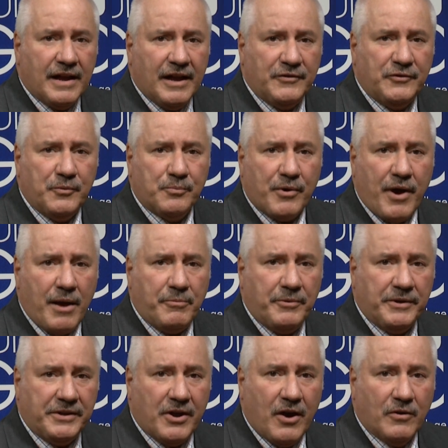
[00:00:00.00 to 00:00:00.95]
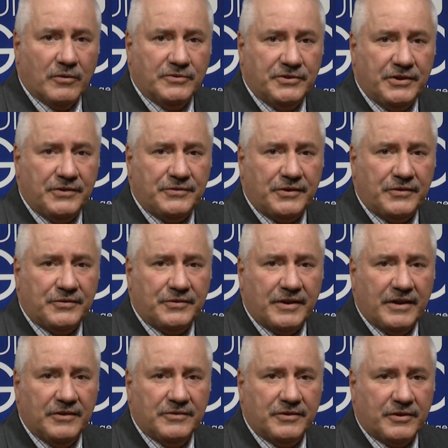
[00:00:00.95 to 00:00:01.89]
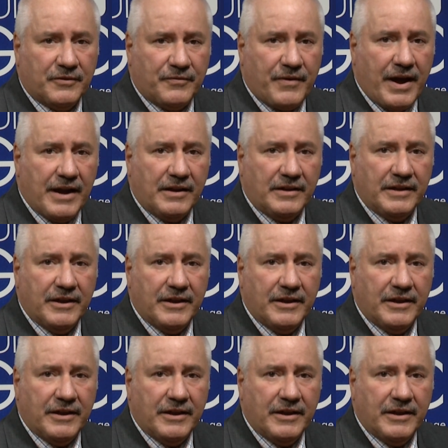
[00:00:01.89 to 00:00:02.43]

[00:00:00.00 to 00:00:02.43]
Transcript: As you probably know, GCC is in the final